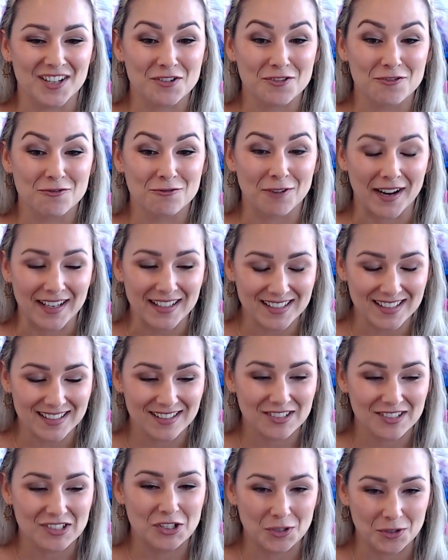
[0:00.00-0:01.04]
write
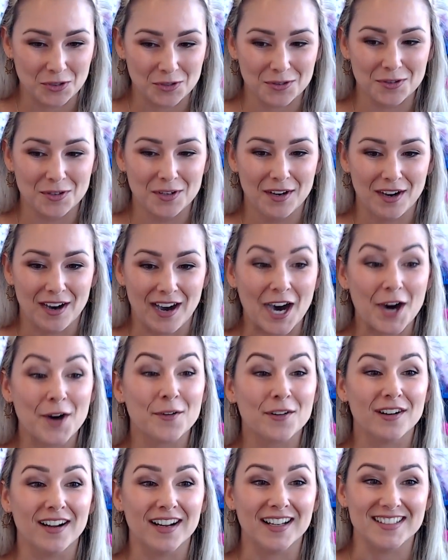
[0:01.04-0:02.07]
to
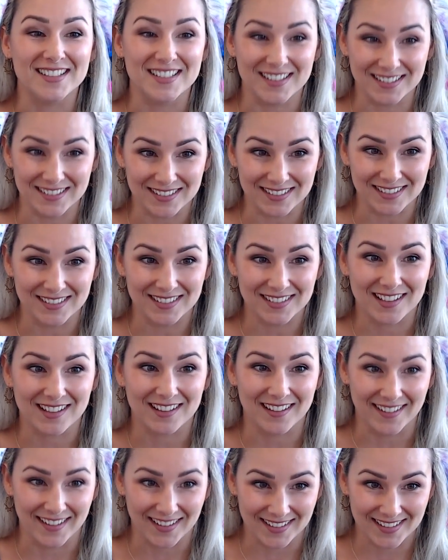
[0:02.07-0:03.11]
our ideal
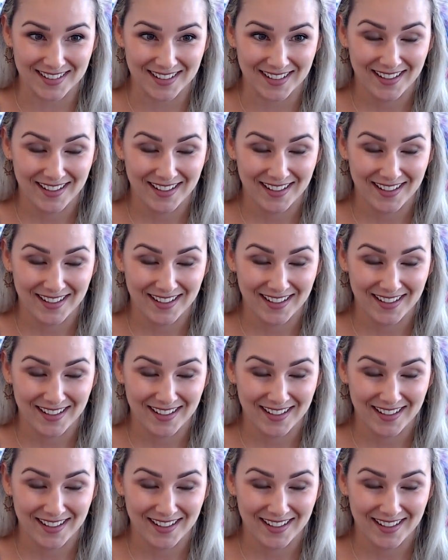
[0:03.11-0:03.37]
client,